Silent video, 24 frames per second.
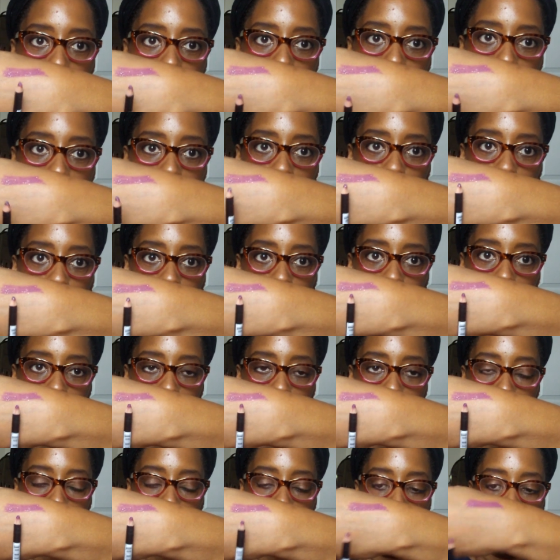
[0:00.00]
but that's what it
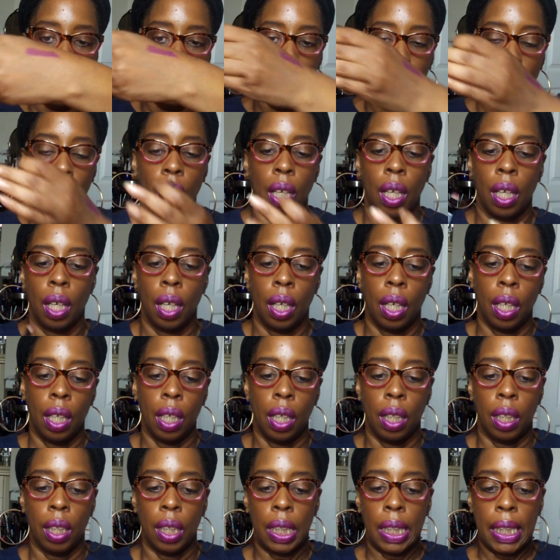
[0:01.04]
looks like.
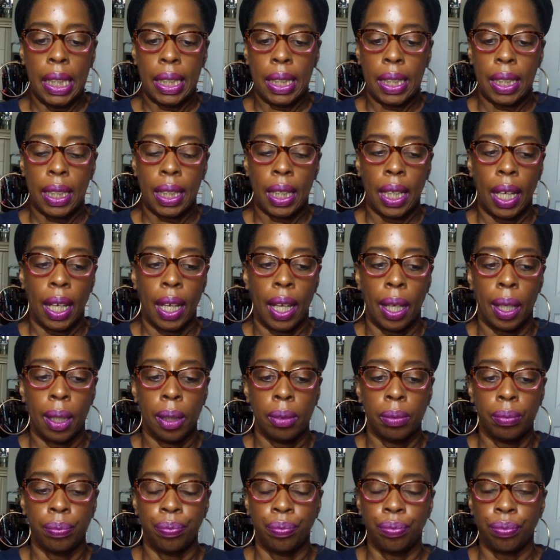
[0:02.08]
Nicka K.
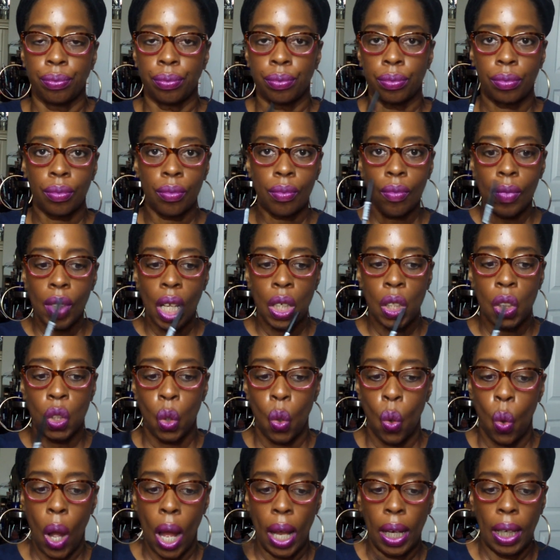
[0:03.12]

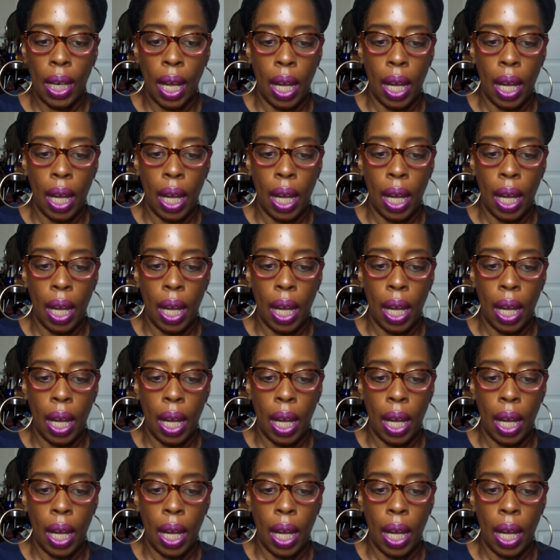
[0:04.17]
So I